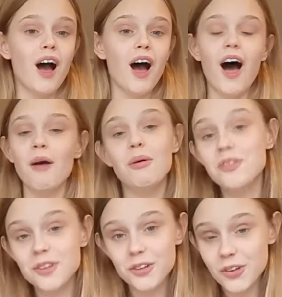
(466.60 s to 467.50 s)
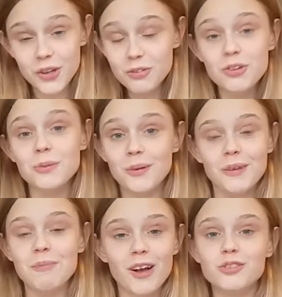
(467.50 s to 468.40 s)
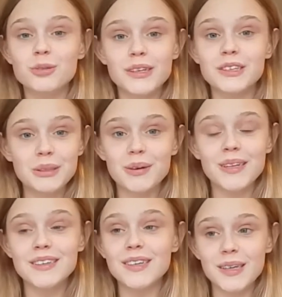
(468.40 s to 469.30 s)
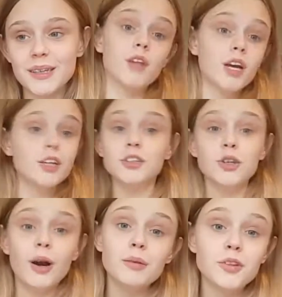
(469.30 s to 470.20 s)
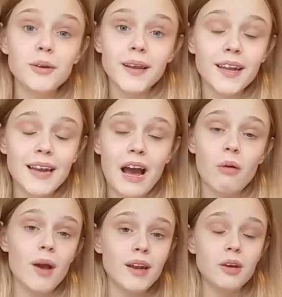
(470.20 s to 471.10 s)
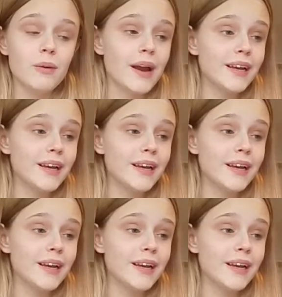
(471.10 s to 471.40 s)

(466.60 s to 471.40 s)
I wasn't a YouTuber in March 2020, so I'm doing it now anyway.